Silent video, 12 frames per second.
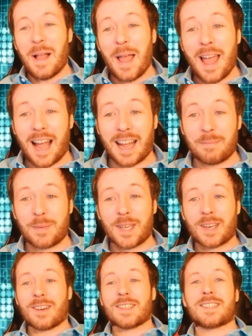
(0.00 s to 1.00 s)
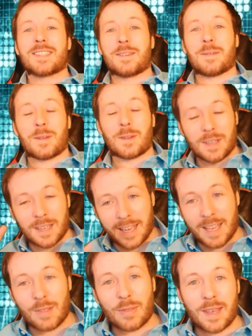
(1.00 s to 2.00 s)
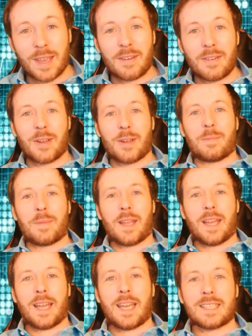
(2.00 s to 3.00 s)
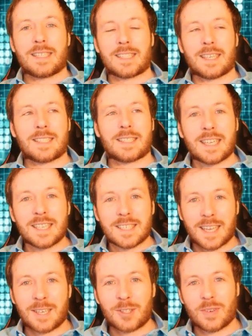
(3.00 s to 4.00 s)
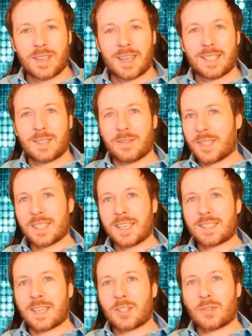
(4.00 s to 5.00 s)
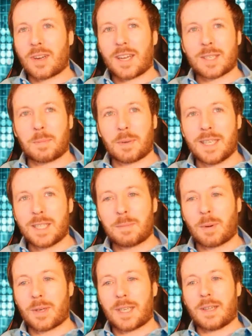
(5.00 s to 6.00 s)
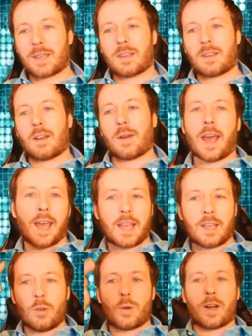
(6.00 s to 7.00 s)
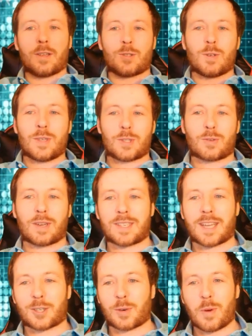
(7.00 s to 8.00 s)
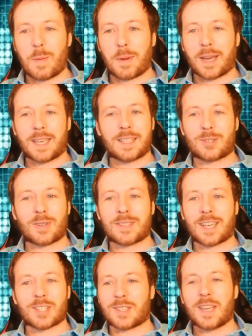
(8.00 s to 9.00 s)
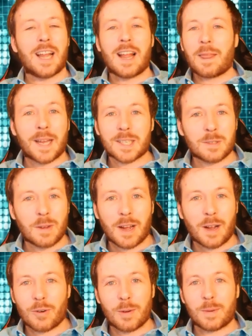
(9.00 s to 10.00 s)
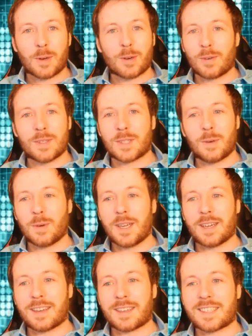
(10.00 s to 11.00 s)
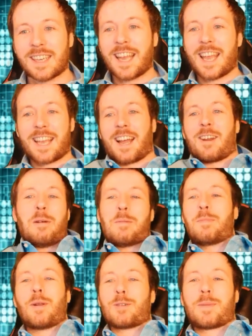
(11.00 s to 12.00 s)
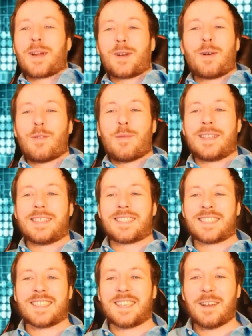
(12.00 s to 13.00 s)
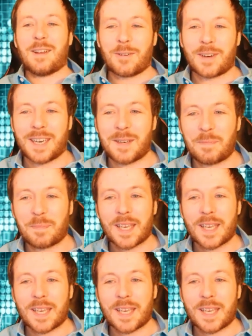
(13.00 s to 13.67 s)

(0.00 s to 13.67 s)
And because Ethereum is decentralized, there isn't a centralized police body that can go, hey, you can't do this transaction, we're banning this transaction. That's not how cryptocurrency works. It cannot be blocked by governments, right?